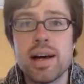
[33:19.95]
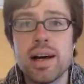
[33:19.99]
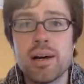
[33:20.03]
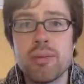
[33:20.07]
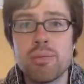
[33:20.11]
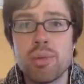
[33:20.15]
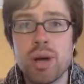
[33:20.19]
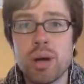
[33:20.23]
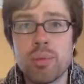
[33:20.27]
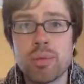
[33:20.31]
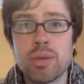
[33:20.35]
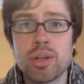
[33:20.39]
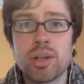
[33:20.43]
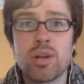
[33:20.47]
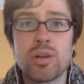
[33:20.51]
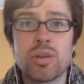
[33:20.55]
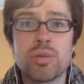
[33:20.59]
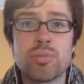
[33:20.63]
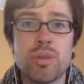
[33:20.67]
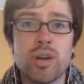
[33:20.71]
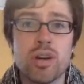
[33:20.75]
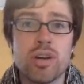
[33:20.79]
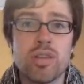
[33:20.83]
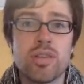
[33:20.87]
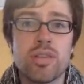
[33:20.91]
But I'm going to
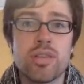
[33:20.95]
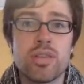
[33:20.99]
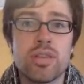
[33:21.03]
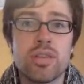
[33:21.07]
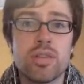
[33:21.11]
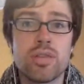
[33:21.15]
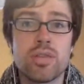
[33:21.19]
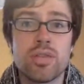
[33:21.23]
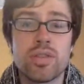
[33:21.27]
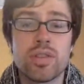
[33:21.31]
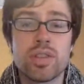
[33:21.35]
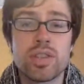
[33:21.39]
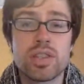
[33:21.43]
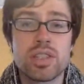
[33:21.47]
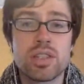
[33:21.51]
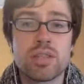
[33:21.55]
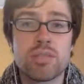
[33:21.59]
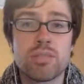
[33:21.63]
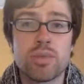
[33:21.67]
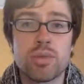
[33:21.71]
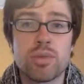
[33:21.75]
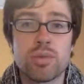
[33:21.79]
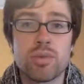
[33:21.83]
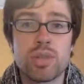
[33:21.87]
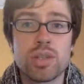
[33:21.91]
go with Mark Few for the
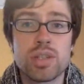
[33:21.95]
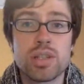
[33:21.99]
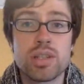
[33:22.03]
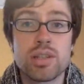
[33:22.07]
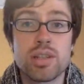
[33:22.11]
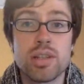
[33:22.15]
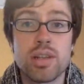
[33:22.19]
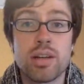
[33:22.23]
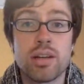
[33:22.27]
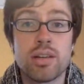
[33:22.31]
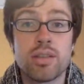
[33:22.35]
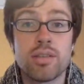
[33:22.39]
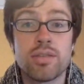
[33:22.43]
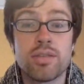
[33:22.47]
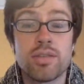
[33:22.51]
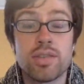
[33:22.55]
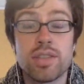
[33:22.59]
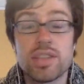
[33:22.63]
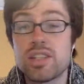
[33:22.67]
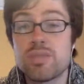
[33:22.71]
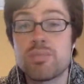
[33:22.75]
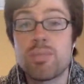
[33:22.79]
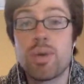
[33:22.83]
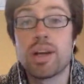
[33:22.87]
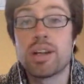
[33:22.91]
simple reason of
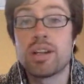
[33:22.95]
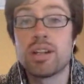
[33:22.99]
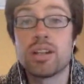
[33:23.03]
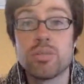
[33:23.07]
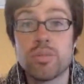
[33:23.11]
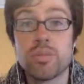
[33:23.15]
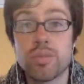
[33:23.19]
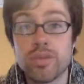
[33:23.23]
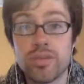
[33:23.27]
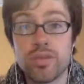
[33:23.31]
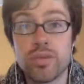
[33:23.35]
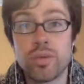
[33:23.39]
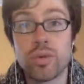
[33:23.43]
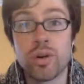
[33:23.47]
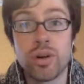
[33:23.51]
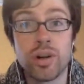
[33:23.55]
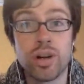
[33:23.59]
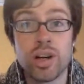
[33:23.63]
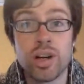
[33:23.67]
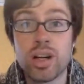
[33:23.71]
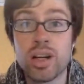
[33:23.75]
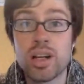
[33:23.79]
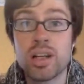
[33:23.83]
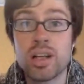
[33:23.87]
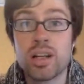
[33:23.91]
he's been here
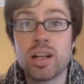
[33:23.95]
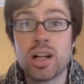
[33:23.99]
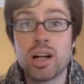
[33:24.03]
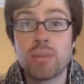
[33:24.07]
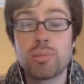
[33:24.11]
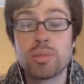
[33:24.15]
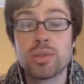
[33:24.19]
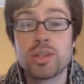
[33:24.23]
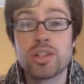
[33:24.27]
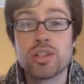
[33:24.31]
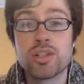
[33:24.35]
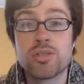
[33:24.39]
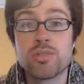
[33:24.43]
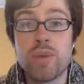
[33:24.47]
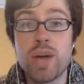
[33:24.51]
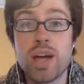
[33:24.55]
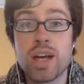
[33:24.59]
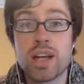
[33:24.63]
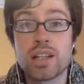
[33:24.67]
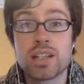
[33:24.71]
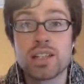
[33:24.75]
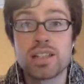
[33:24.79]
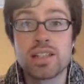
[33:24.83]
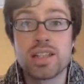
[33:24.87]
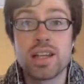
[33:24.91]
before. A couple of years
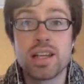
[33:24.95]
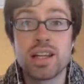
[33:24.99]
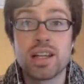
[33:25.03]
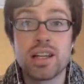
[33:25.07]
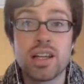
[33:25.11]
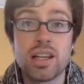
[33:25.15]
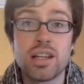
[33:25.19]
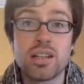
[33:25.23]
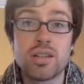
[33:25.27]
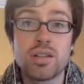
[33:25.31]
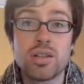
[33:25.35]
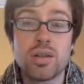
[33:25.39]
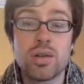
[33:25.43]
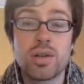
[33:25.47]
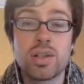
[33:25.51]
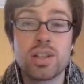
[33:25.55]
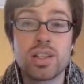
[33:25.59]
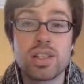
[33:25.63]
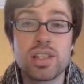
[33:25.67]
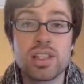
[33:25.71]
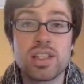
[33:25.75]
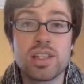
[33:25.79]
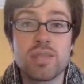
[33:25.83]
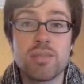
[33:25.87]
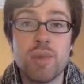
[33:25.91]
back, Gonzaga and
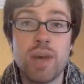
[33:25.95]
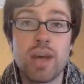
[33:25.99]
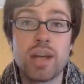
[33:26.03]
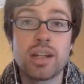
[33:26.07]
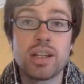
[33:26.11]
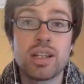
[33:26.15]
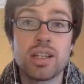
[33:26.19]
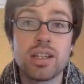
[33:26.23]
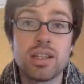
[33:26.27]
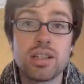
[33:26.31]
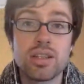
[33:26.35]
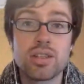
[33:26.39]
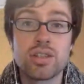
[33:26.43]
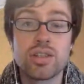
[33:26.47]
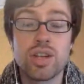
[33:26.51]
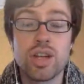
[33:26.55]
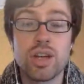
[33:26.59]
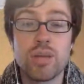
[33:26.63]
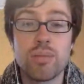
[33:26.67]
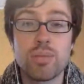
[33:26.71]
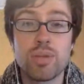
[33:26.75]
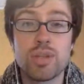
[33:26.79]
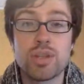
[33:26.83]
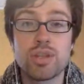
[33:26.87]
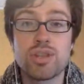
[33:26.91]
UNC met in the
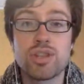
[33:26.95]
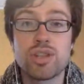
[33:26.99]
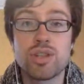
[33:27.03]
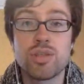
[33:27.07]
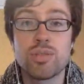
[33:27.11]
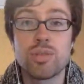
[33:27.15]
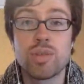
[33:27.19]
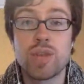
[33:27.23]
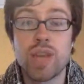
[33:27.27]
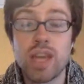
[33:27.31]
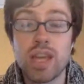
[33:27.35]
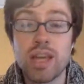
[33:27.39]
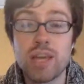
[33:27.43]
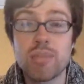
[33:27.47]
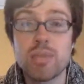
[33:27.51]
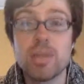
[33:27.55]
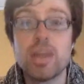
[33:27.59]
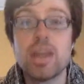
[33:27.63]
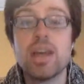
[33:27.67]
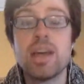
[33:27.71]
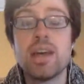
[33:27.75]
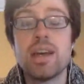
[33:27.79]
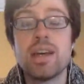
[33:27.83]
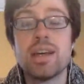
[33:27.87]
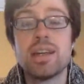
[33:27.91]
championship
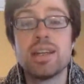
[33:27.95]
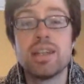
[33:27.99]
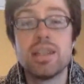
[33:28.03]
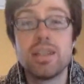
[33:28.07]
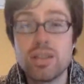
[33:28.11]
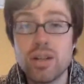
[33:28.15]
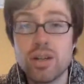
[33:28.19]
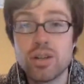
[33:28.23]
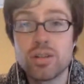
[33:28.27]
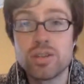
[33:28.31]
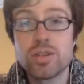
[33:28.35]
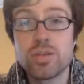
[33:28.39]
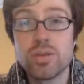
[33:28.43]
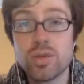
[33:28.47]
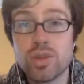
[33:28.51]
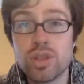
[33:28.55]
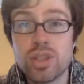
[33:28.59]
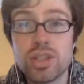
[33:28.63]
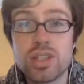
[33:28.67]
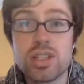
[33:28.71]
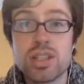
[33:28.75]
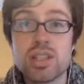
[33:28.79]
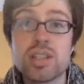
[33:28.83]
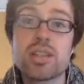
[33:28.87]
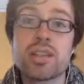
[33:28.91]
game. He knows
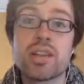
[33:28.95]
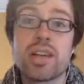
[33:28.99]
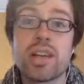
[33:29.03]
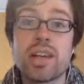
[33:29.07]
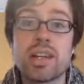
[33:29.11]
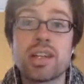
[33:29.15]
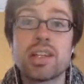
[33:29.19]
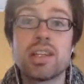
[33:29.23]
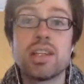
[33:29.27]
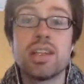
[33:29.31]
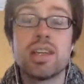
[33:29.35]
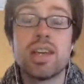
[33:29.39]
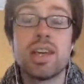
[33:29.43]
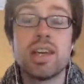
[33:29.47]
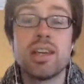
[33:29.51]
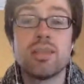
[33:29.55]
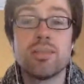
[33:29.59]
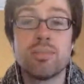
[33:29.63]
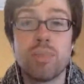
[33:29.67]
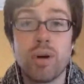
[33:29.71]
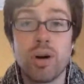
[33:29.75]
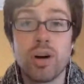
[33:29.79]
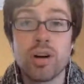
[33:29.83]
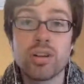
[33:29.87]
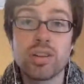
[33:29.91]
what this is like. He can
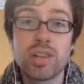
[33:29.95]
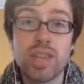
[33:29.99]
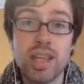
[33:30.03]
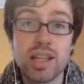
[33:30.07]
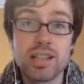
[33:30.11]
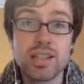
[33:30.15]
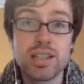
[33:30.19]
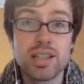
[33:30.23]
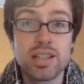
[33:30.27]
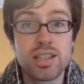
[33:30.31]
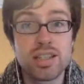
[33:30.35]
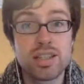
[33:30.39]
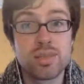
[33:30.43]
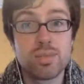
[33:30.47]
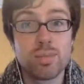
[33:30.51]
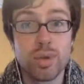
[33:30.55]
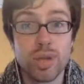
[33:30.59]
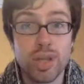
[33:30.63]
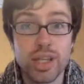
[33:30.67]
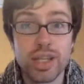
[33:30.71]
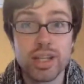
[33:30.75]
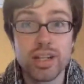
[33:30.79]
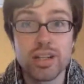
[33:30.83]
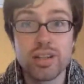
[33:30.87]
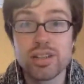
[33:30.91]
impart that to his
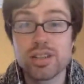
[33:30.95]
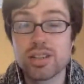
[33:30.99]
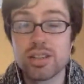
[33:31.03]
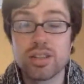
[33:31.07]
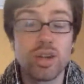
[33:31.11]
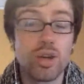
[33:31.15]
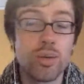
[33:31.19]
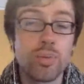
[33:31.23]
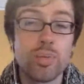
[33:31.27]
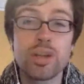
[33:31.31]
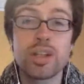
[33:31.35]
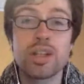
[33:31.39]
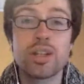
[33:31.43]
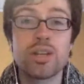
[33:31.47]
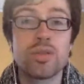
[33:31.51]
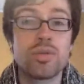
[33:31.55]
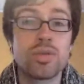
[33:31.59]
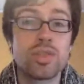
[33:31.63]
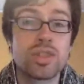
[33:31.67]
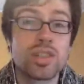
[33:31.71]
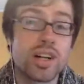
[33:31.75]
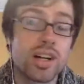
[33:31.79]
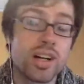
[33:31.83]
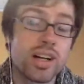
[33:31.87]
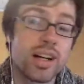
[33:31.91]
players. Nobody who
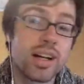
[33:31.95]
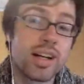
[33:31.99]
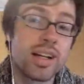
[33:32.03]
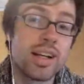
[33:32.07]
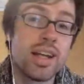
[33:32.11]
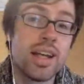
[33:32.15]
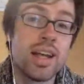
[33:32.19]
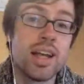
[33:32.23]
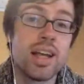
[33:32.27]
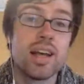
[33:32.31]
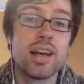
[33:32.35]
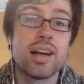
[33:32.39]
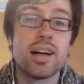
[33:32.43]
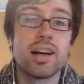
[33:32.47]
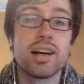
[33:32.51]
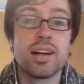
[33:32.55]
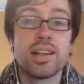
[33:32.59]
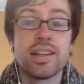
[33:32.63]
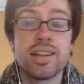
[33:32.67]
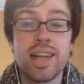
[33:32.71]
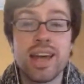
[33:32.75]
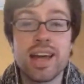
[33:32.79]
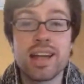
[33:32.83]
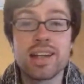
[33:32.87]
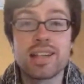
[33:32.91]
was on
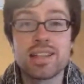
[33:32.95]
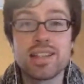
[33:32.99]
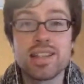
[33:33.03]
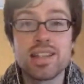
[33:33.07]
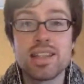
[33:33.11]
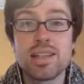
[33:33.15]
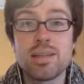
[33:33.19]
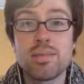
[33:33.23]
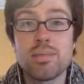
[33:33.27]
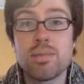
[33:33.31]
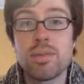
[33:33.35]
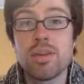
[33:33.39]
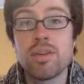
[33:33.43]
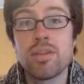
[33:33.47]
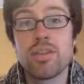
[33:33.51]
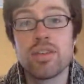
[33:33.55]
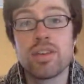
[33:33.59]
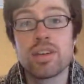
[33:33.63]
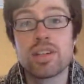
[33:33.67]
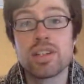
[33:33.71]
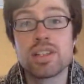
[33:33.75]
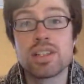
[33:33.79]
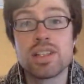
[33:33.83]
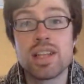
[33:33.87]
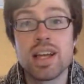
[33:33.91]
that team for
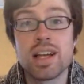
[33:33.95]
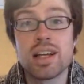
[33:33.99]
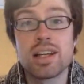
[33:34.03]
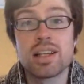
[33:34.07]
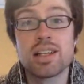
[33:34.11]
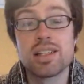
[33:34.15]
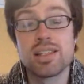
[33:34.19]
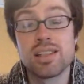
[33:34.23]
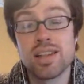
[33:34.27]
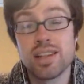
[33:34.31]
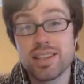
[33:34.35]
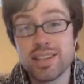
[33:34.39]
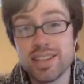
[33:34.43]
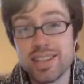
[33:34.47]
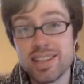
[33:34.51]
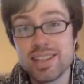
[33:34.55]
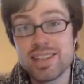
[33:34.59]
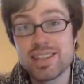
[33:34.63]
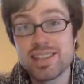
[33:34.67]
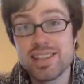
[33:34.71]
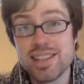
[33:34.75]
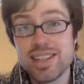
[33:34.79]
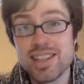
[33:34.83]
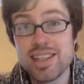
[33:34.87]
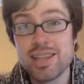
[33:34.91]
Gonzaga is on this
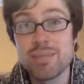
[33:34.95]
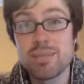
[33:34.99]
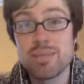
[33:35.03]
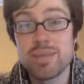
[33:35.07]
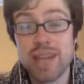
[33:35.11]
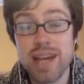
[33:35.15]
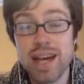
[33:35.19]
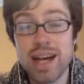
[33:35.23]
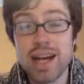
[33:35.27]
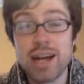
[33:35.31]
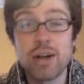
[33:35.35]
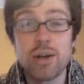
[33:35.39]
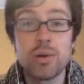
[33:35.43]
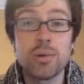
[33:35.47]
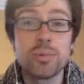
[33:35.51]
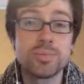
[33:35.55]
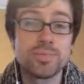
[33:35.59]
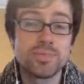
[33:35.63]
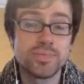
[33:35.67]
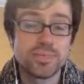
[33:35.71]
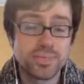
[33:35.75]
team now.